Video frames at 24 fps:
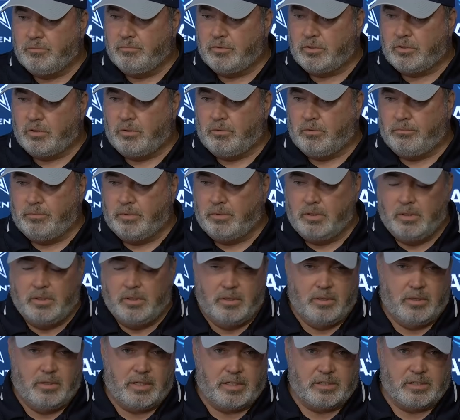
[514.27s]
So,
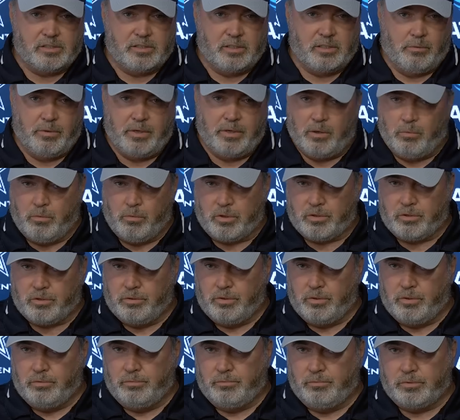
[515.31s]
like I said, we got work to do.